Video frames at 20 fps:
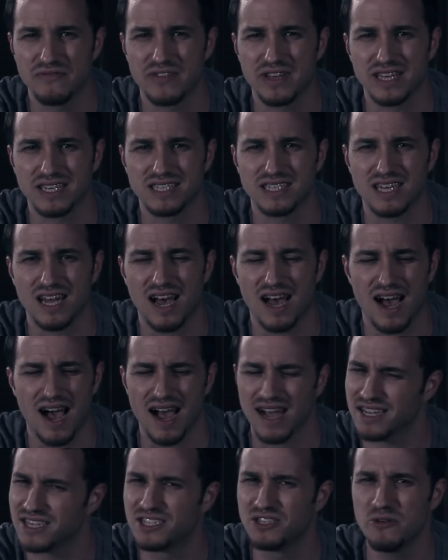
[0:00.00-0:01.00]
of this,
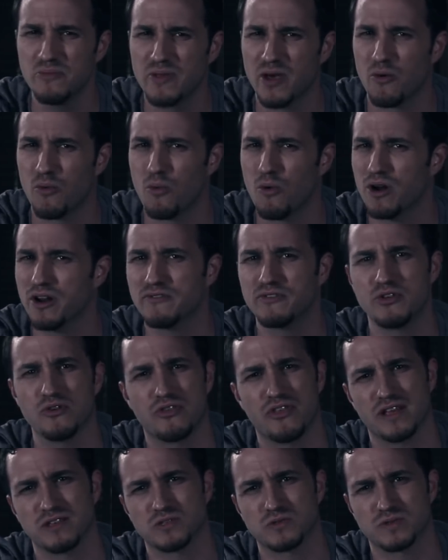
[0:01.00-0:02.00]
I assumed that one of
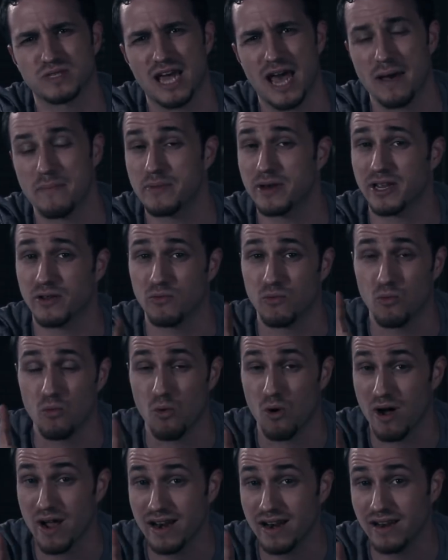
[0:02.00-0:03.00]
two things was
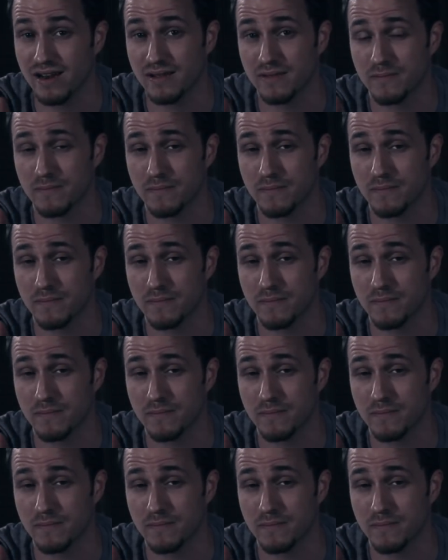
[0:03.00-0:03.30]
happening. One,